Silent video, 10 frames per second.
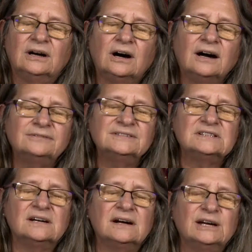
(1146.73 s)

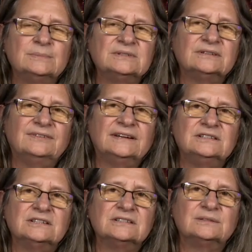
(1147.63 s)
oftentimes, if I
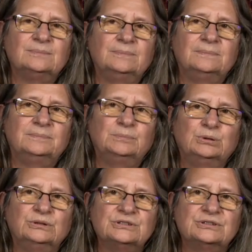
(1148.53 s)
just
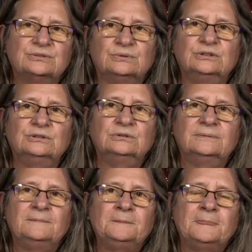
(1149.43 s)
push through
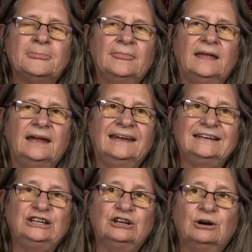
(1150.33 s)

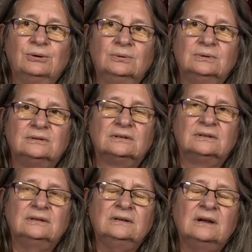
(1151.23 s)
and go,
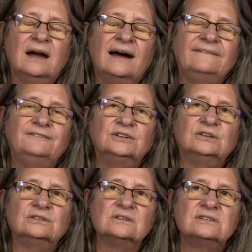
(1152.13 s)
I
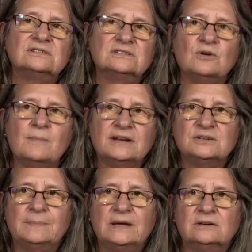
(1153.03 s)
feel so
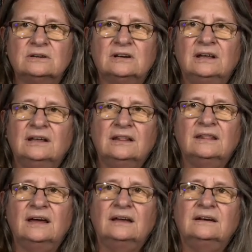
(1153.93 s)
much better.
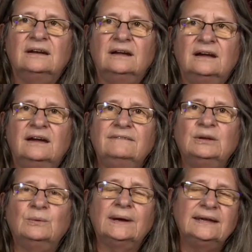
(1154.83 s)
That heavy
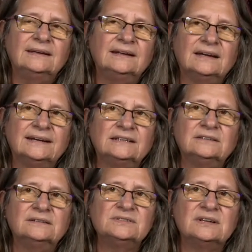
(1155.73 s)
weight kind of
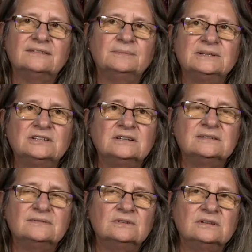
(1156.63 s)
lifts off my
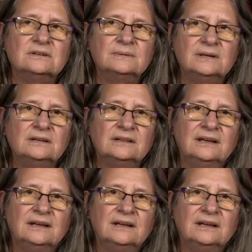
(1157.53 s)
chest for a little while,